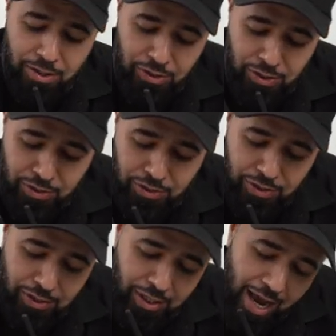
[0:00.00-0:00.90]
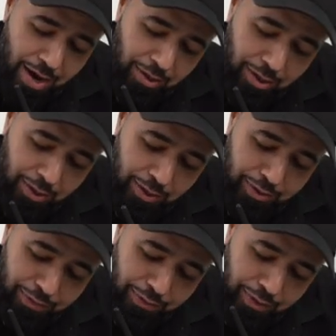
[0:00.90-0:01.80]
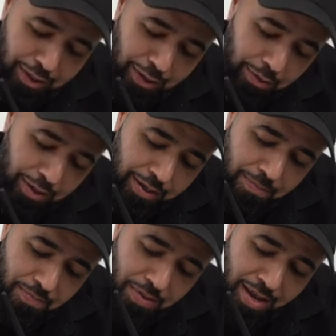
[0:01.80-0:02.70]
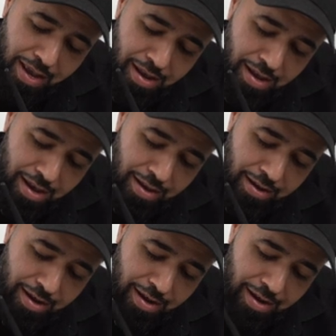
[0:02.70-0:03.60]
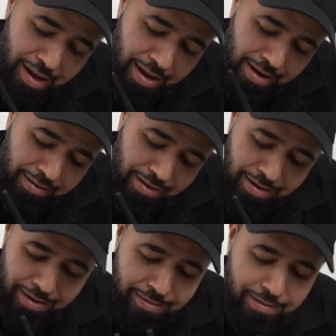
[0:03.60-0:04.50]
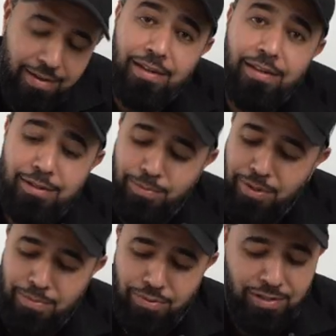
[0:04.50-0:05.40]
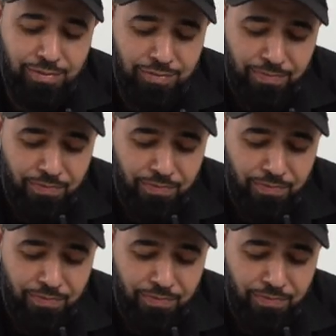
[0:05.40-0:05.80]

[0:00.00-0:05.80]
just to see how it looks fully loaded. And I gotta tell you, it looks pretty impressive.